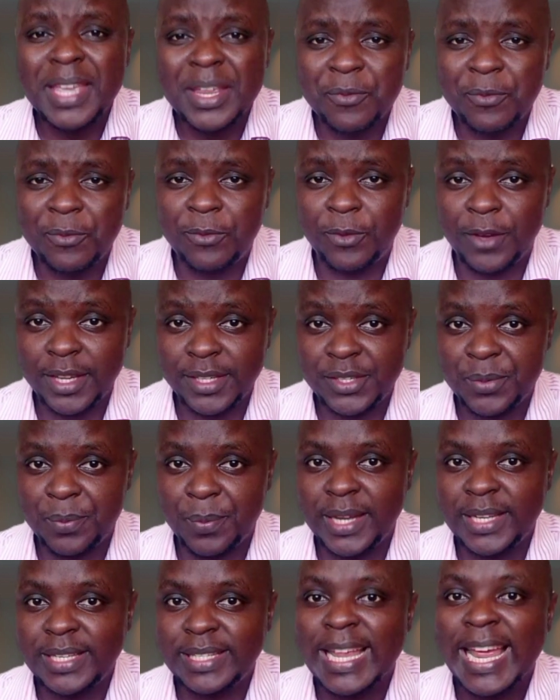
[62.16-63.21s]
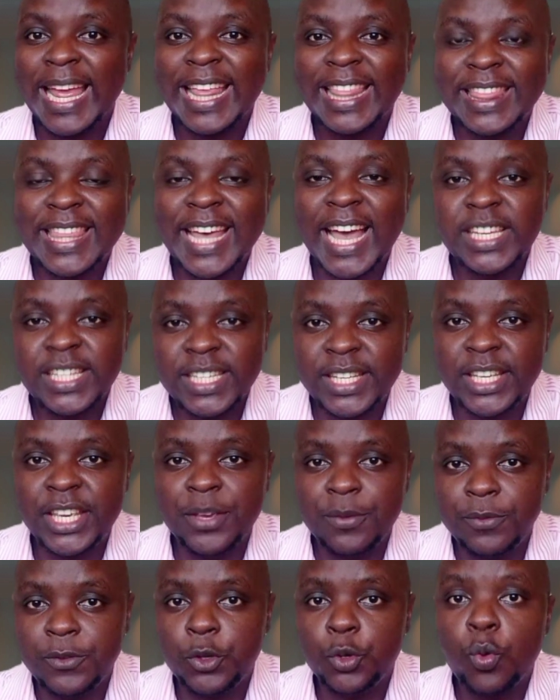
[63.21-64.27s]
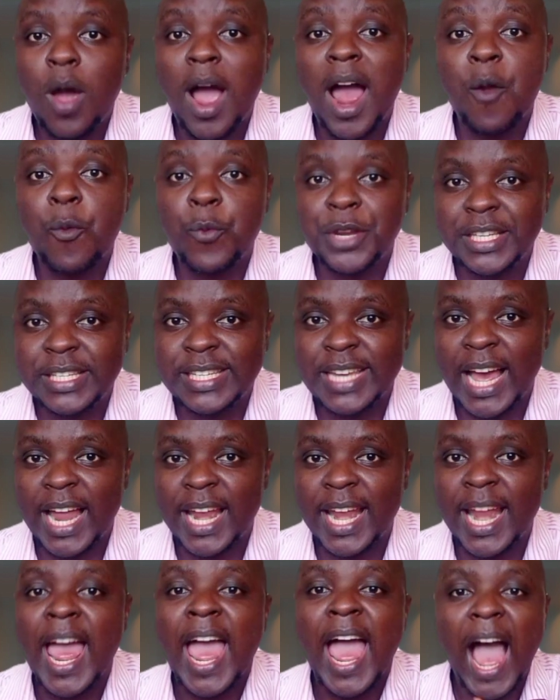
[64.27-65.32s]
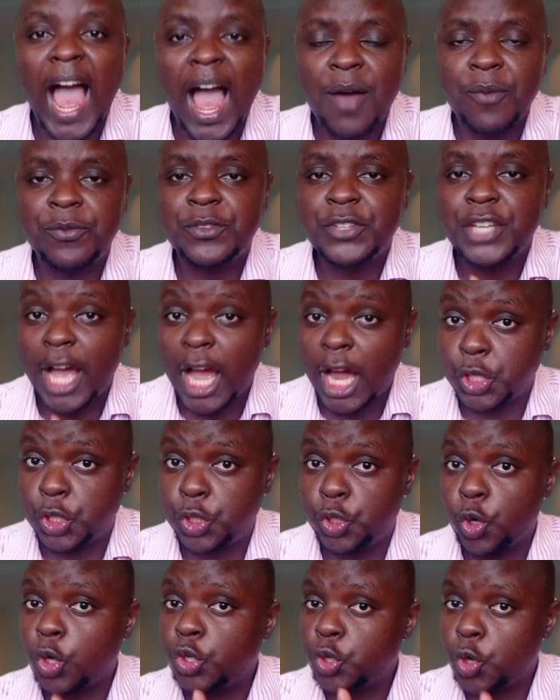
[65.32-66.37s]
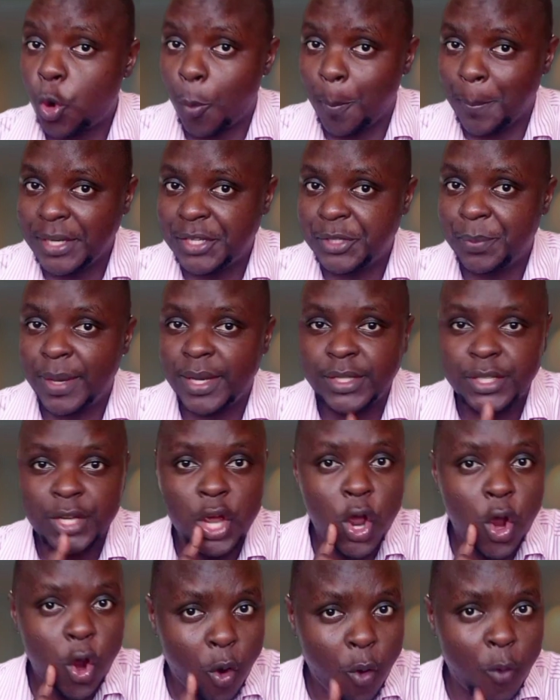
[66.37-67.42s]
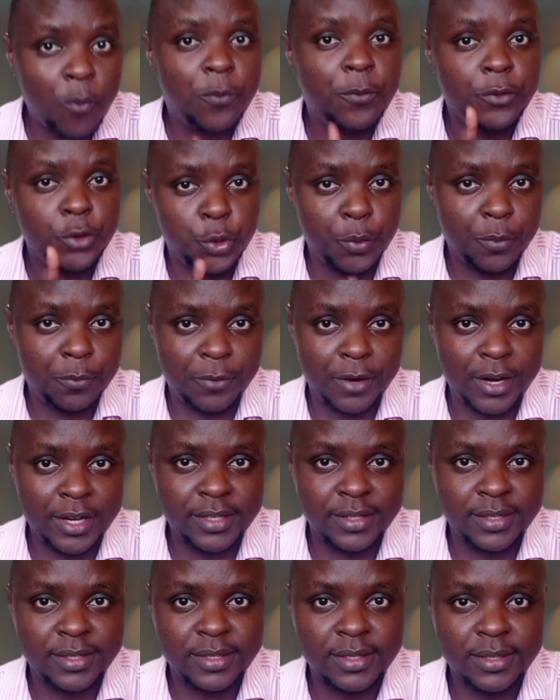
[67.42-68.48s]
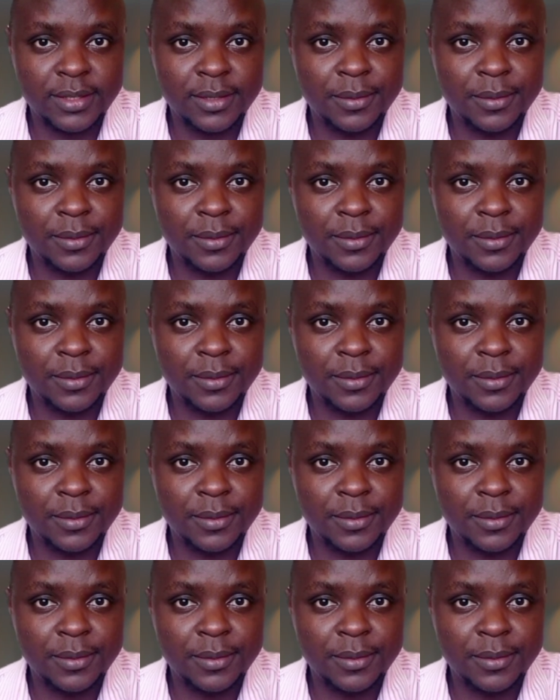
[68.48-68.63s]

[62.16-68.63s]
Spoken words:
investments that give you a return after a short commitment of your funds.